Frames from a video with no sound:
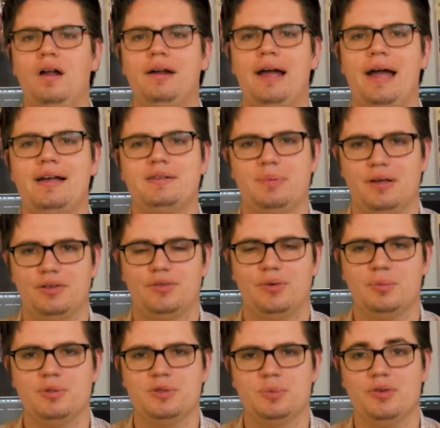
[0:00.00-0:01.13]
A lot of
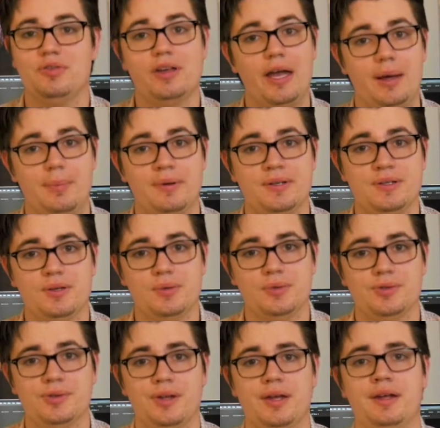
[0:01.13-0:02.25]
aspects from this movie have been
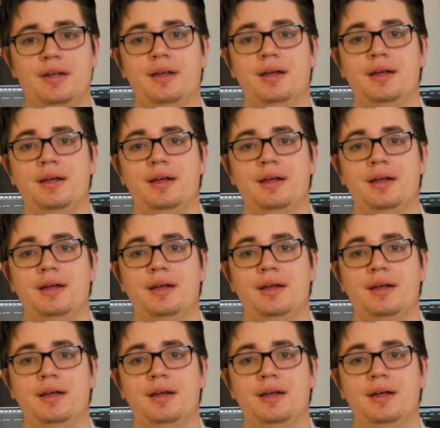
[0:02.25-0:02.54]
used,